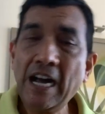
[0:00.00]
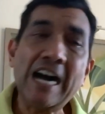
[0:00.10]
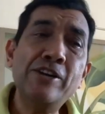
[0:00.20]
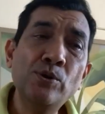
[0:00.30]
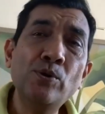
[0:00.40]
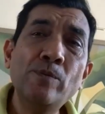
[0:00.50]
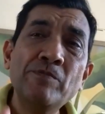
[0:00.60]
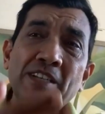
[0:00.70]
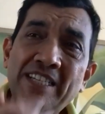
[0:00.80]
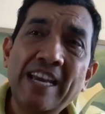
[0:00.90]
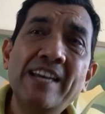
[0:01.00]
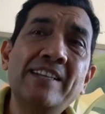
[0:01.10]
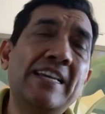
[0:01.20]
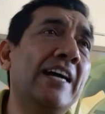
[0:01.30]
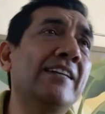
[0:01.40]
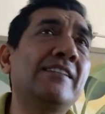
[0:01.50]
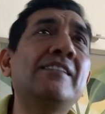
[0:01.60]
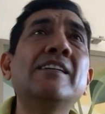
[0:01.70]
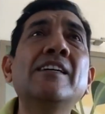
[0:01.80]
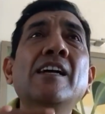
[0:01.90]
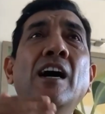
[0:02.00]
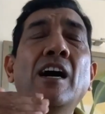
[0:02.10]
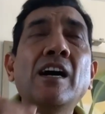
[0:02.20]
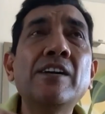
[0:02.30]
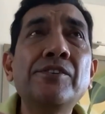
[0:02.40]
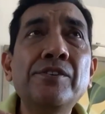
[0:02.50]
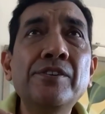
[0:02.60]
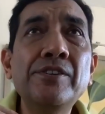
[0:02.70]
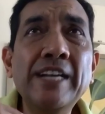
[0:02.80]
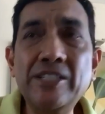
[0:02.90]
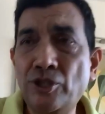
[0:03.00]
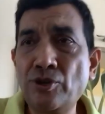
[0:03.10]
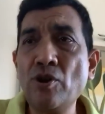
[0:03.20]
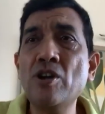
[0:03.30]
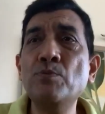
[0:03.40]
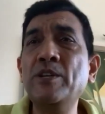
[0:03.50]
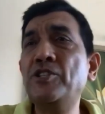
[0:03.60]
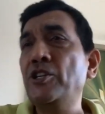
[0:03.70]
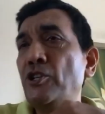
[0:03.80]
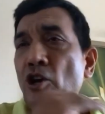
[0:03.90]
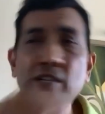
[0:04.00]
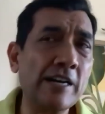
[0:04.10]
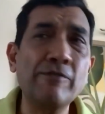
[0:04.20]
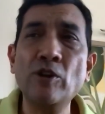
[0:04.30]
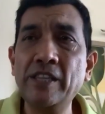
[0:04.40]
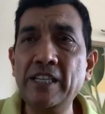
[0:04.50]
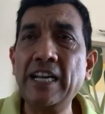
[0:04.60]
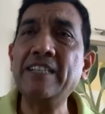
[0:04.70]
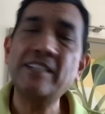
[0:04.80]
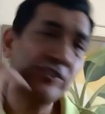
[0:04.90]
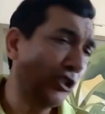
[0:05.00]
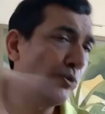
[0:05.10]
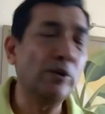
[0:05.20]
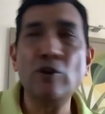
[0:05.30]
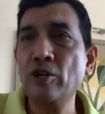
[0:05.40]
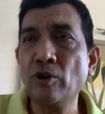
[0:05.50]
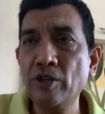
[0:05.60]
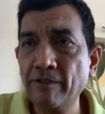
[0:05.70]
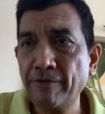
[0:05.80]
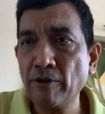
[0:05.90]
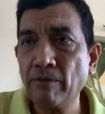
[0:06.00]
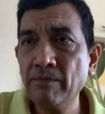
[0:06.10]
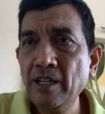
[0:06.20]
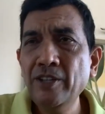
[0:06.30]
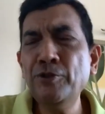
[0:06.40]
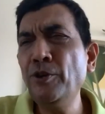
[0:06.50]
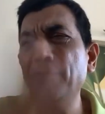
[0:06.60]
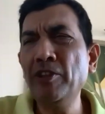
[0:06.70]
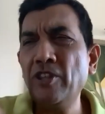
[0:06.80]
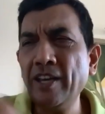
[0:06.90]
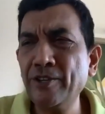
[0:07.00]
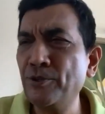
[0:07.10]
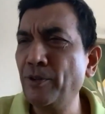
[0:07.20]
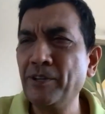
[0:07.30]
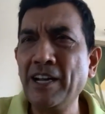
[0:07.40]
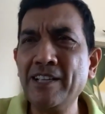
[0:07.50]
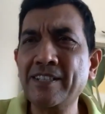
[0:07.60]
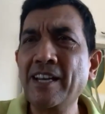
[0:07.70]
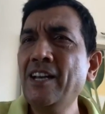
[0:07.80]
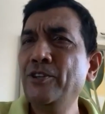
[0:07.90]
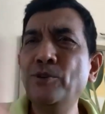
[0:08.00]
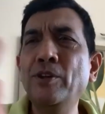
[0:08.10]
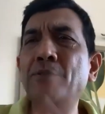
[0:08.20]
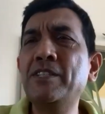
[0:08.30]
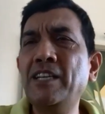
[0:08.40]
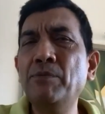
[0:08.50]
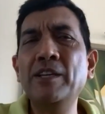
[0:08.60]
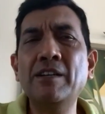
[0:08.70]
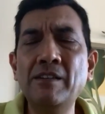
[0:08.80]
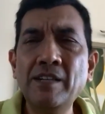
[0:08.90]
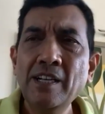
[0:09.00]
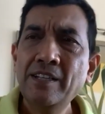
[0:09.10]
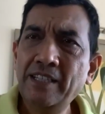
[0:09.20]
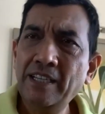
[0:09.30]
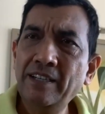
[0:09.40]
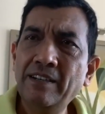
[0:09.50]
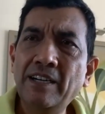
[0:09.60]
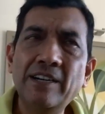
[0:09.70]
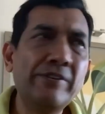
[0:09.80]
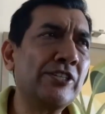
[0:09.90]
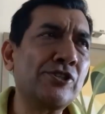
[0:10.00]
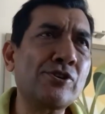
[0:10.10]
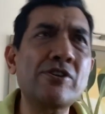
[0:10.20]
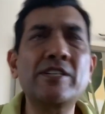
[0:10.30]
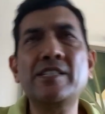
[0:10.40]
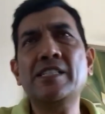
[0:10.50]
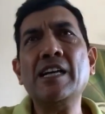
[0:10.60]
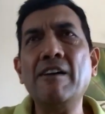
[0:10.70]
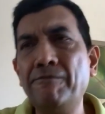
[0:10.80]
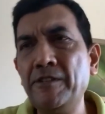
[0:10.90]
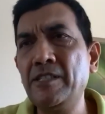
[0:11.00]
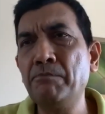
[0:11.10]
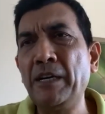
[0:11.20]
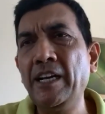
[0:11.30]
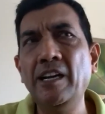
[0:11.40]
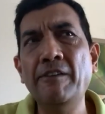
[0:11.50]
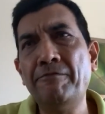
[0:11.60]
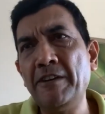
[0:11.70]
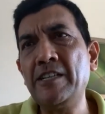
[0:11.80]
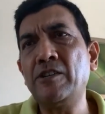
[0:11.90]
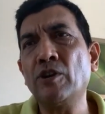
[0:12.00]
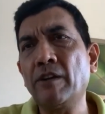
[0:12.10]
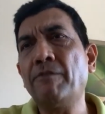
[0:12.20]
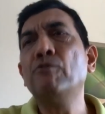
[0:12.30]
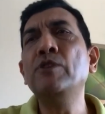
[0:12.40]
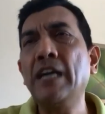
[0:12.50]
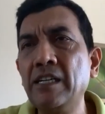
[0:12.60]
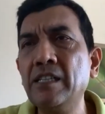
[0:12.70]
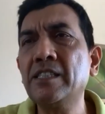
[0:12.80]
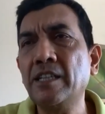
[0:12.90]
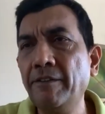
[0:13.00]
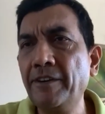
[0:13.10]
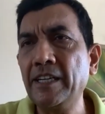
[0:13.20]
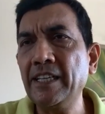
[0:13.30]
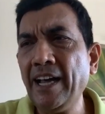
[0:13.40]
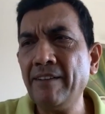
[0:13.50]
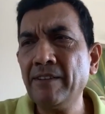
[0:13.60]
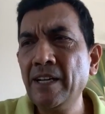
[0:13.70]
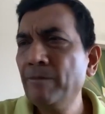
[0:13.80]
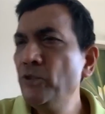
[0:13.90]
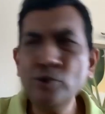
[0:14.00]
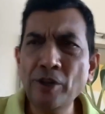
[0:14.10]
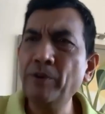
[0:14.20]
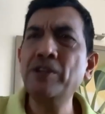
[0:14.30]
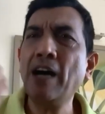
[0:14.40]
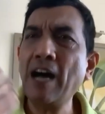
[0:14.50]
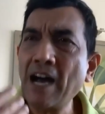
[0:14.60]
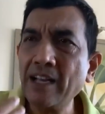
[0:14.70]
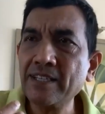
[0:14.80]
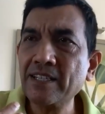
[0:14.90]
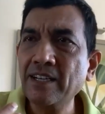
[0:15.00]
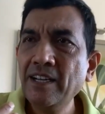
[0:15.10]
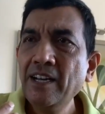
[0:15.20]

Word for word: are you saying that uh, uh, restaurant which did not have all the license, you will not order from. You don't even check. You don't even ask. You don't even see whether the uh, restaurant staff is medically fit or a food handler certificate they have. You don't even ask.